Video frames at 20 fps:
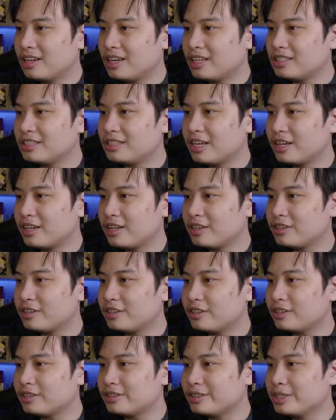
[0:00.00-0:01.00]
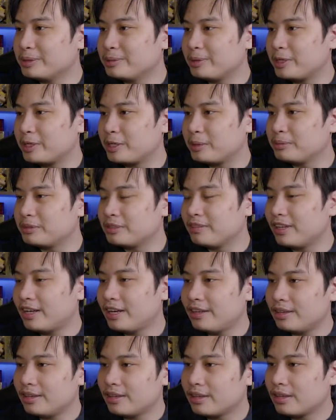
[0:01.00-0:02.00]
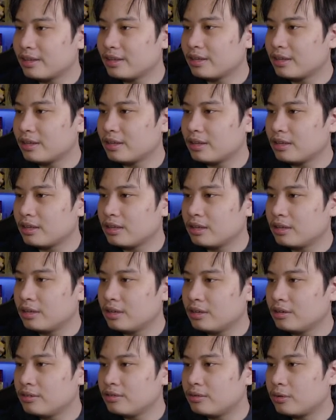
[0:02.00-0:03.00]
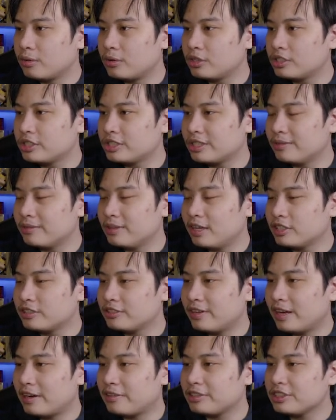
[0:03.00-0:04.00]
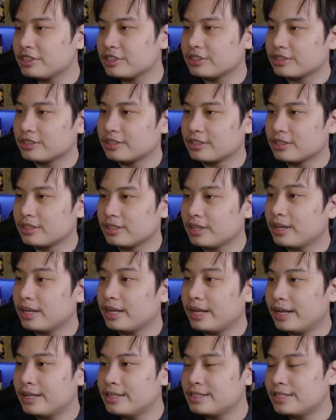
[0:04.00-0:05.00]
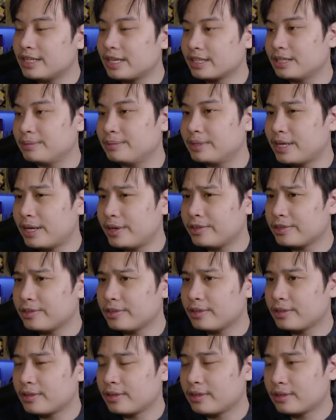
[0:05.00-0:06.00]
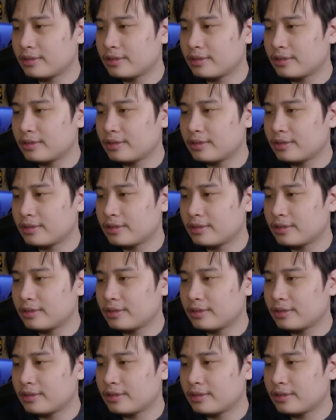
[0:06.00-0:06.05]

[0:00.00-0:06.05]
Adunnel, Noble Arms of Light, Forest of Lost Flowers, Insect Imitation,